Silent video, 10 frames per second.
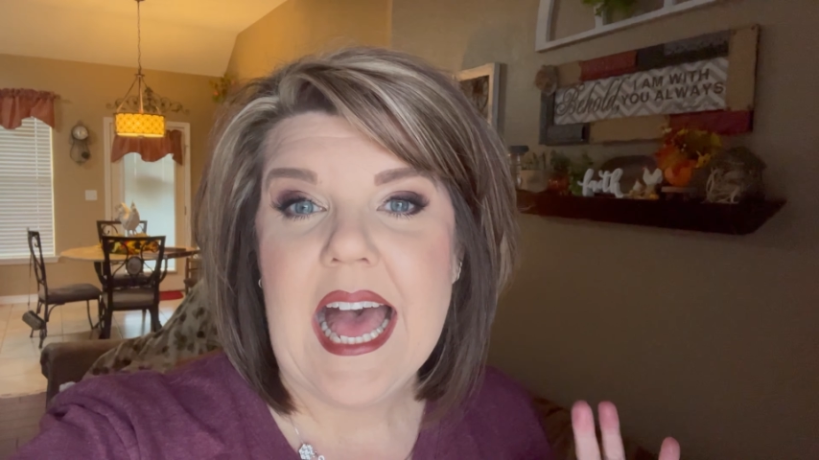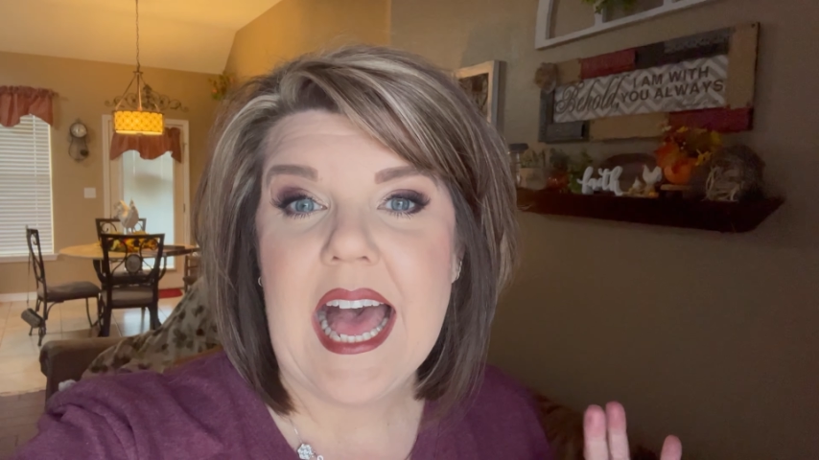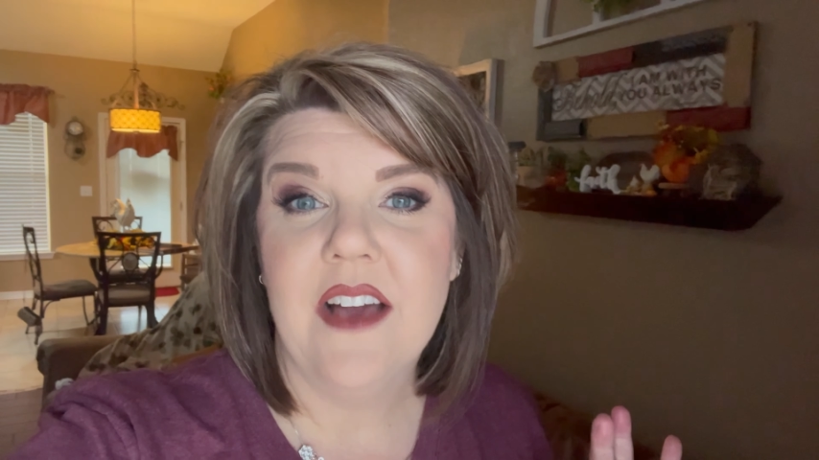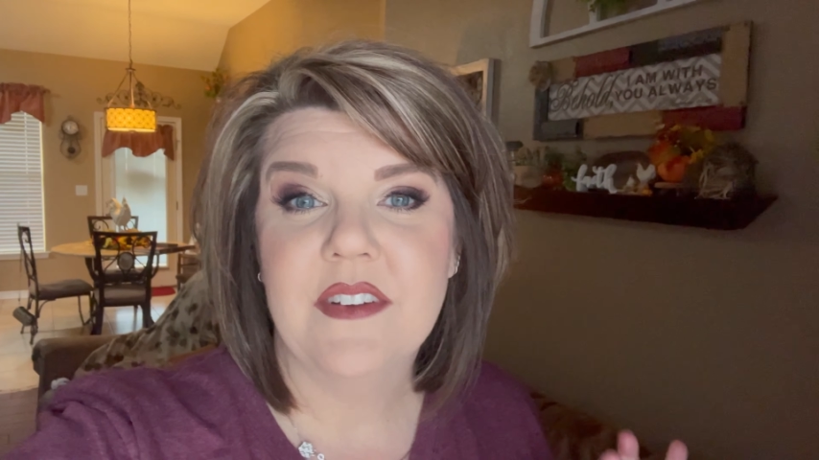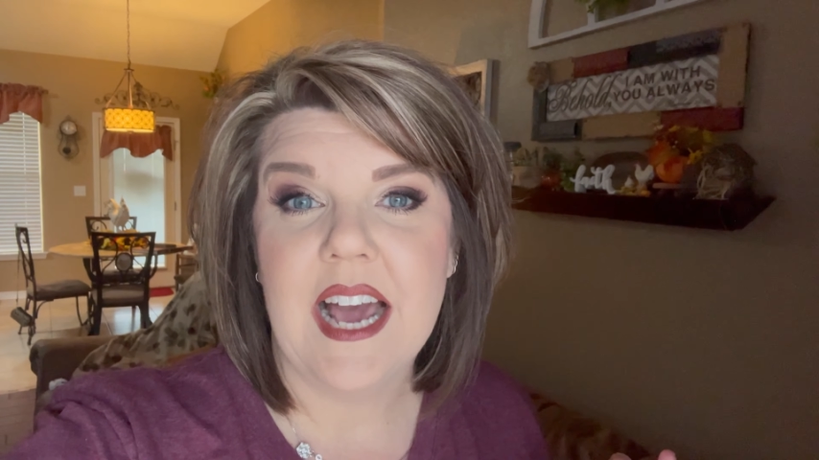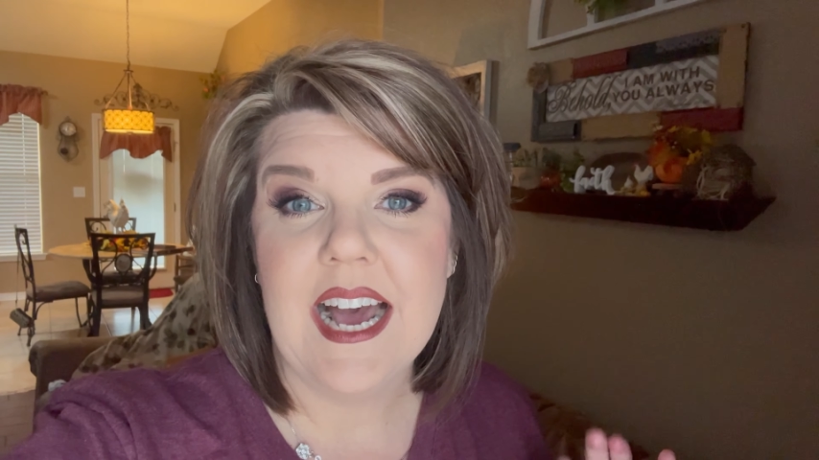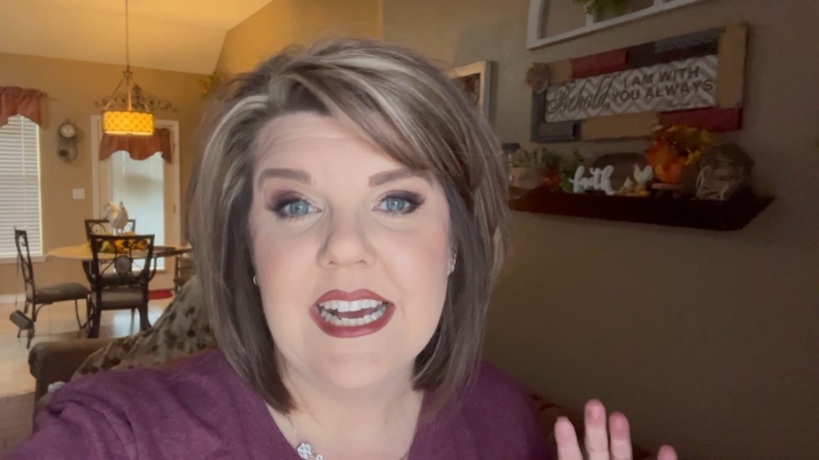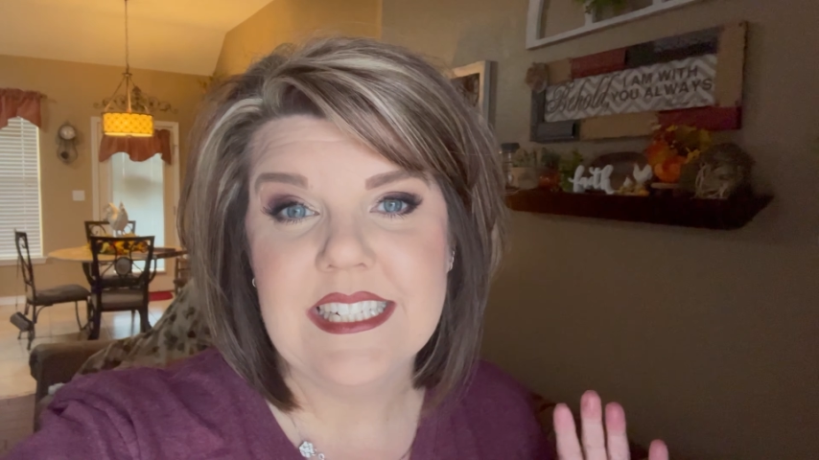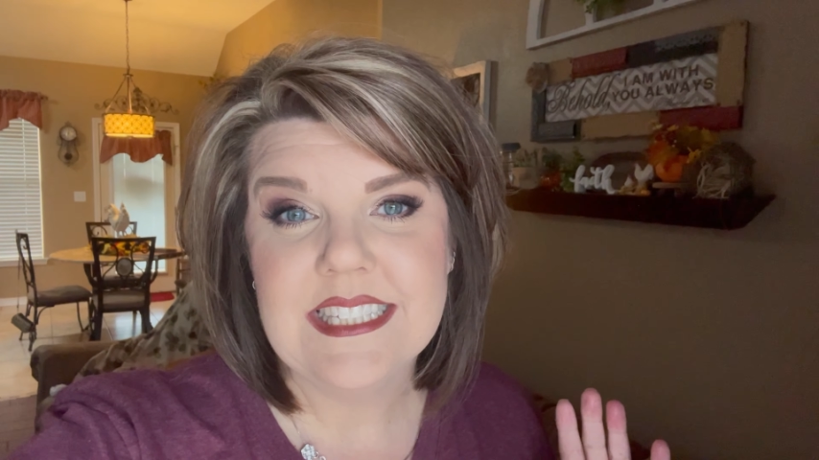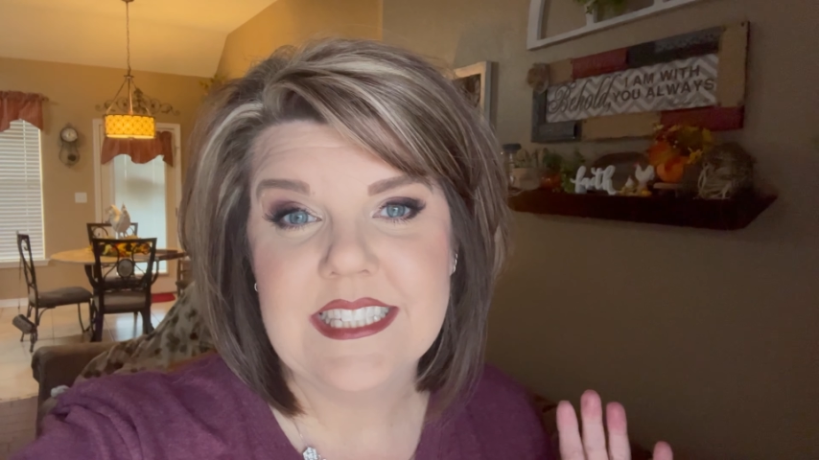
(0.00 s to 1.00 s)
I've
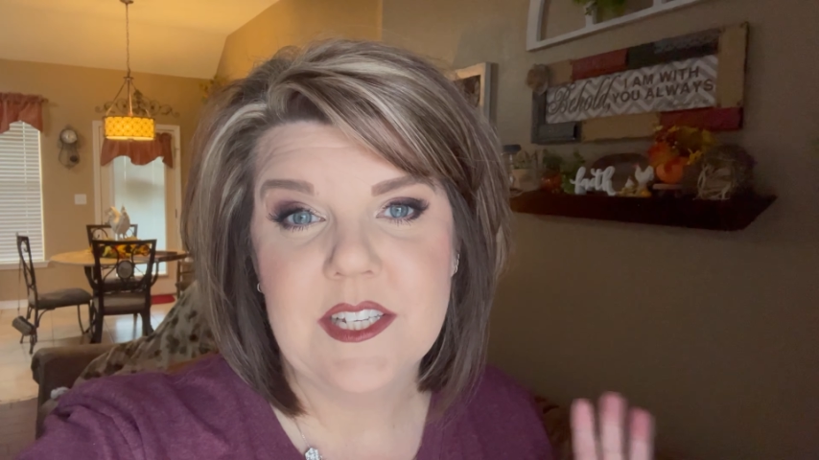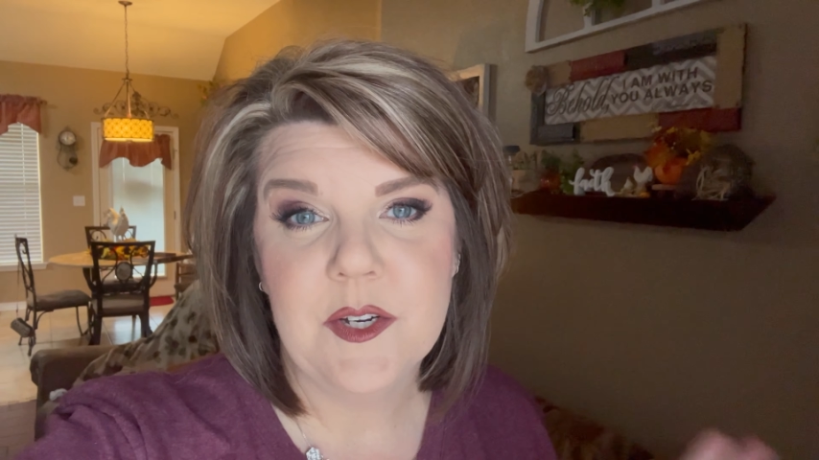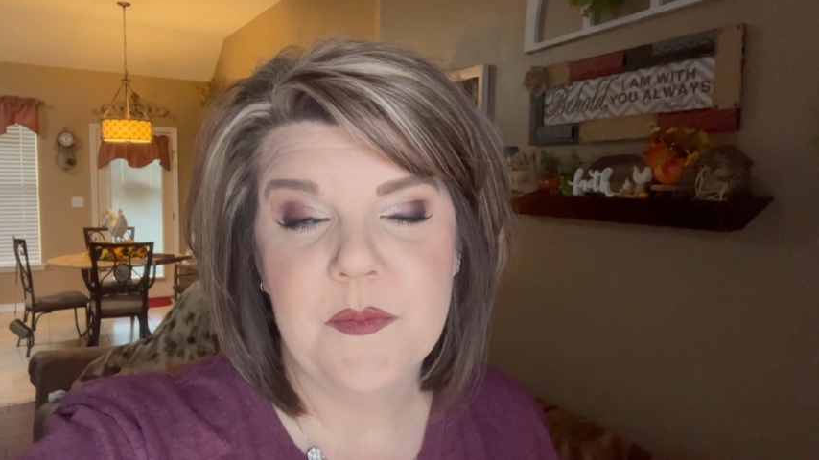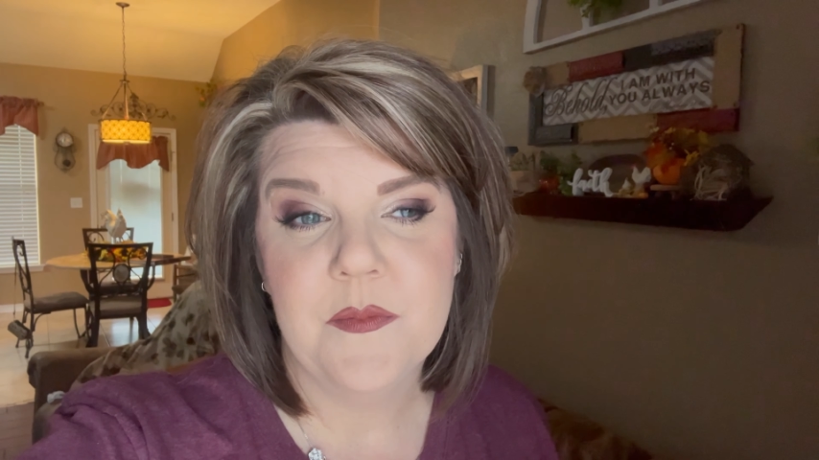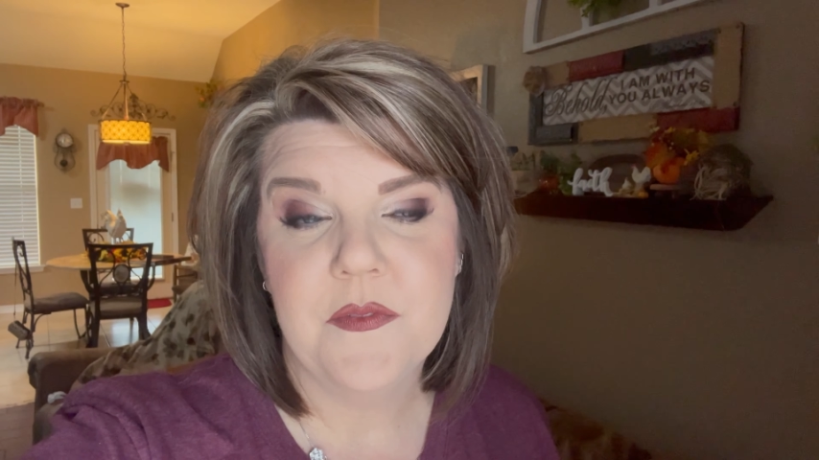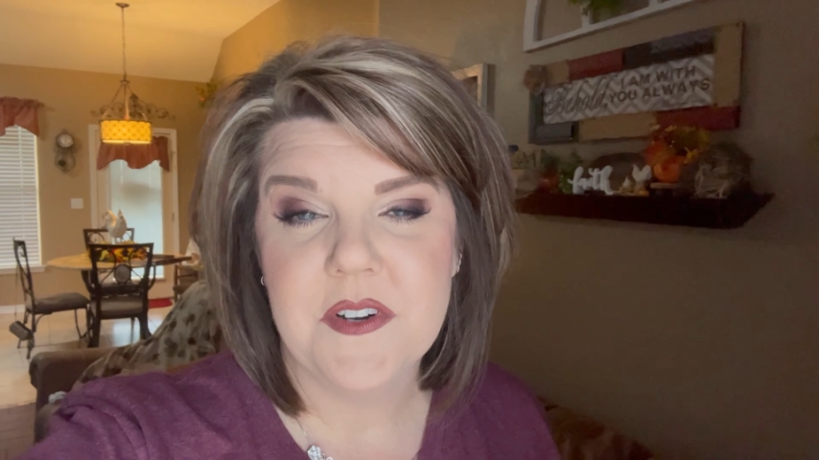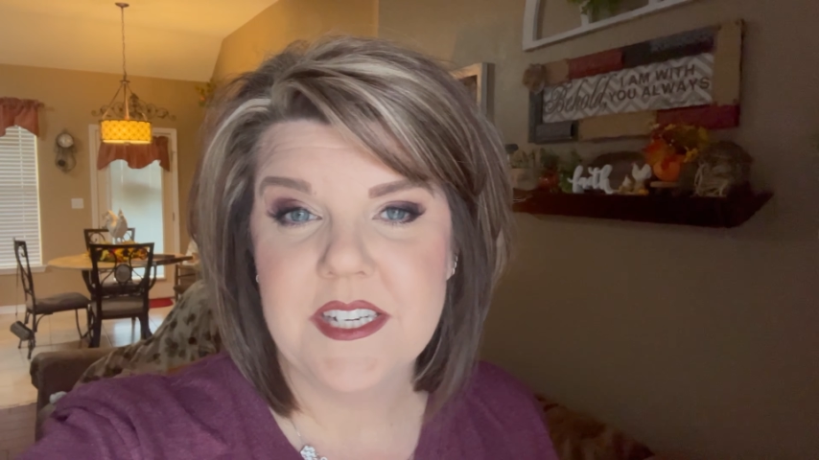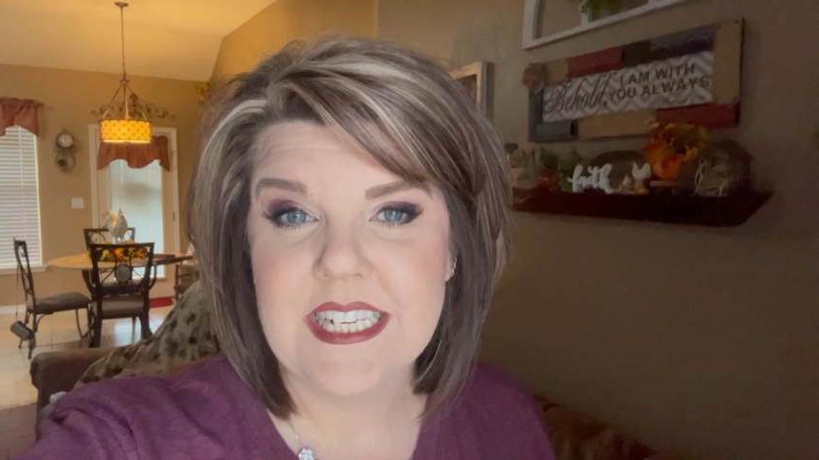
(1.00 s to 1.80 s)
got some fun,